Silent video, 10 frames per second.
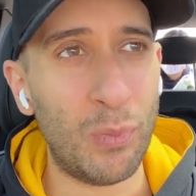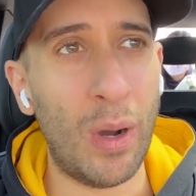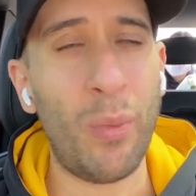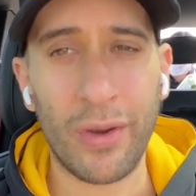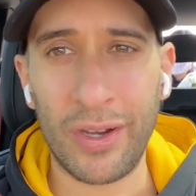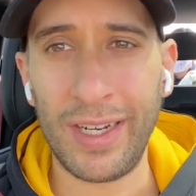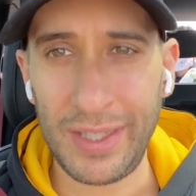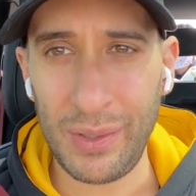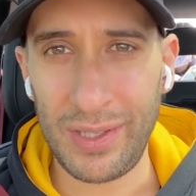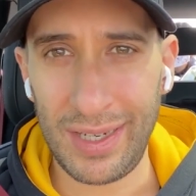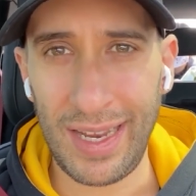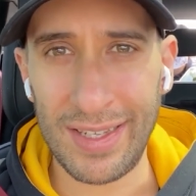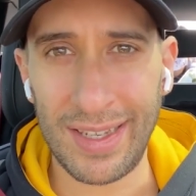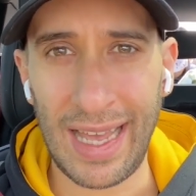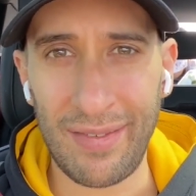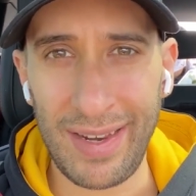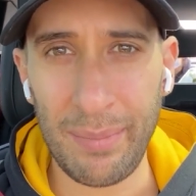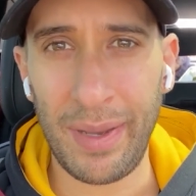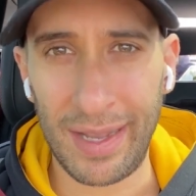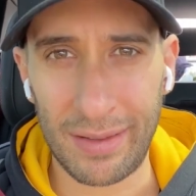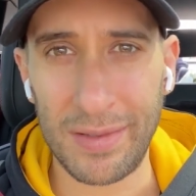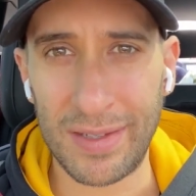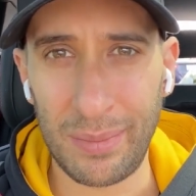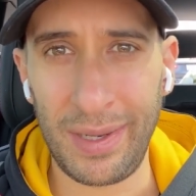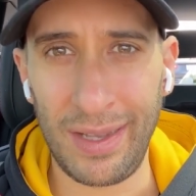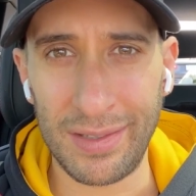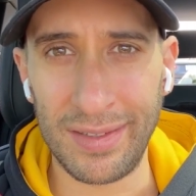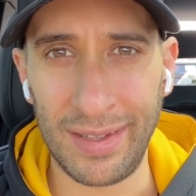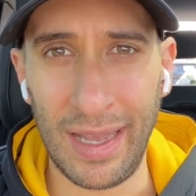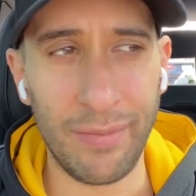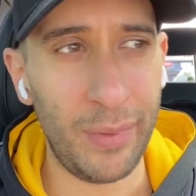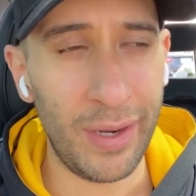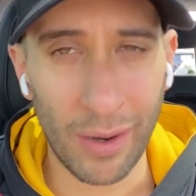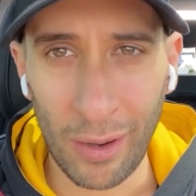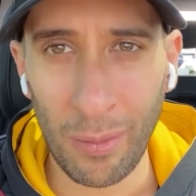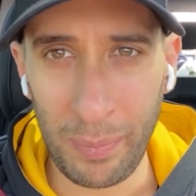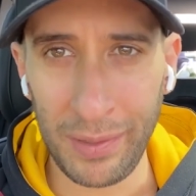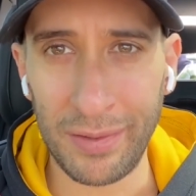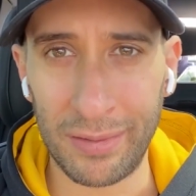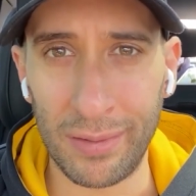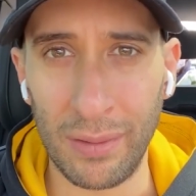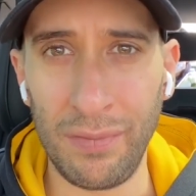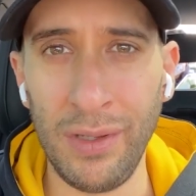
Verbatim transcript: what we're gonna do today is gonna have an impact on somebody else's life. We are all built to serve.